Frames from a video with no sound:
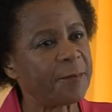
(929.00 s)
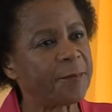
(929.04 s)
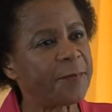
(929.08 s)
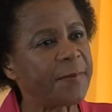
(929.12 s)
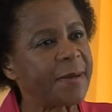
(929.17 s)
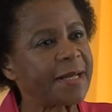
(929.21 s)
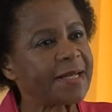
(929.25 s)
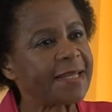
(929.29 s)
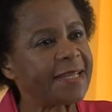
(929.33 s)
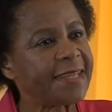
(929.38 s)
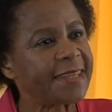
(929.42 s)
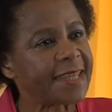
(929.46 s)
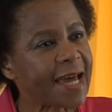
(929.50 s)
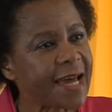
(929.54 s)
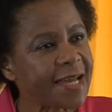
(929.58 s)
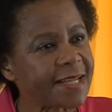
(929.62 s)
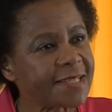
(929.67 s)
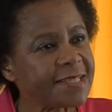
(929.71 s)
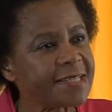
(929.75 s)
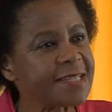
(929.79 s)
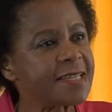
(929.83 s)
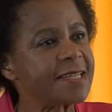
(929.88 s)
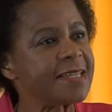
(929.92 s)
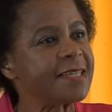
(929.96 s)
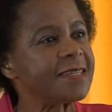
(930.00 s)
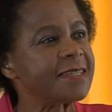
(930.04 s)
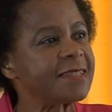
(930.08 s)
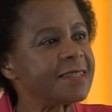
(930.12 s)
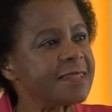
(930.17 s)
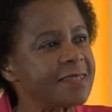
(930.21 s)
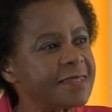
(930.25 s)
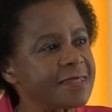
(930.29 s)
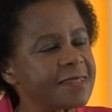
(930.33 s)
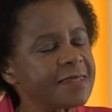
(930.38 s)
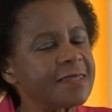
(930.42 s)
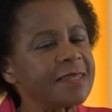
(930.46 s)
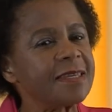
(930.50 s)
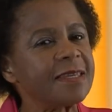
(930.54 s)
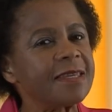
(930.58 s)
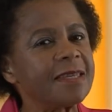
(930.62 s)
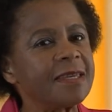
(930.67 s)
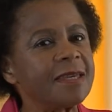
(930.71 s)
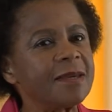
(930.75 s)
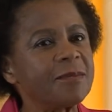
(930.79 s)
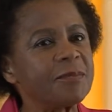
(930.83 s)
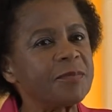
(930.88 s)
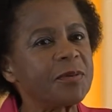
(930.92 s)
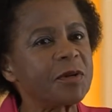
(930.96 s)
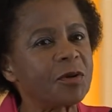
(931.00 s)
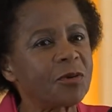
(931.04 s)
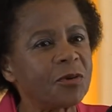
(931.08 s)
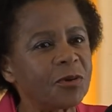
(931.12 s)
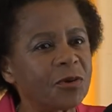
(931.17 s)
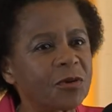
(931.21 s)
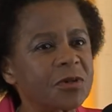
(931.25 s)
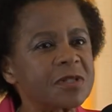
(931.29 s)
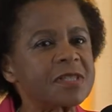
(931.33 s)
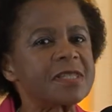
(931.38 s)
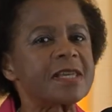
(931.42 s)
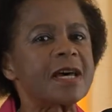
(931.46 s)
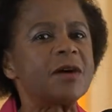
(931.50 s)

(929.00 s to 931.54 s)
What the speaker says: But that is because